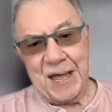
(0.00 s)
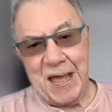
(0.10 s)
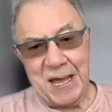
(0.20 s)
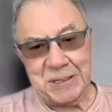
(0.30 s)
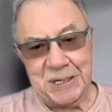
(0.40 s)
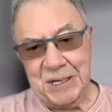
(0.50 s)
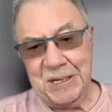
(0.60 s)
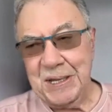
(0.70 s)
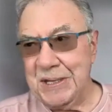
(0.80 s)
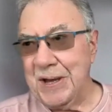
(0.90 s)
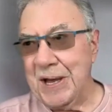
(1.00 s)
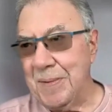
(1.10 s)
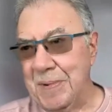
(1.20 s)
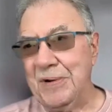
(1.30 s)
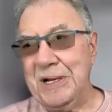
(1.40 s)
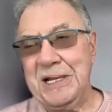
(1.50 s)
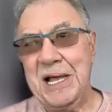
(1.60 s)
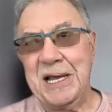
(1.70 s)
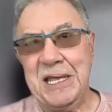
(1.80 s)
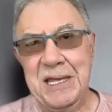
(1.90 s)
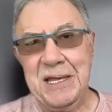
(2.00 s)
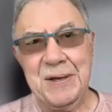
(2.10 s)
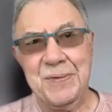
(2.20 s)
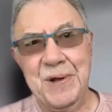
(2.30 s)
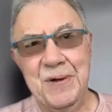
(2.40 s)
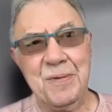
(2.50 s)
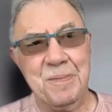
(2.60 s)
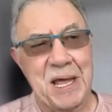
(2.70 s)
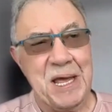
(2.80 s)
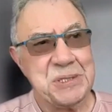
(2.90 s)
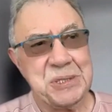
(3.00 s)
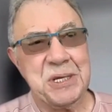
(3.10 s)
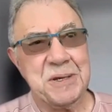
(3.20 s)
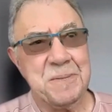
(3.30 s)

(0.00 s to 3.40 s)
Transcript: Actually, you got to be really lucky. We were blessed.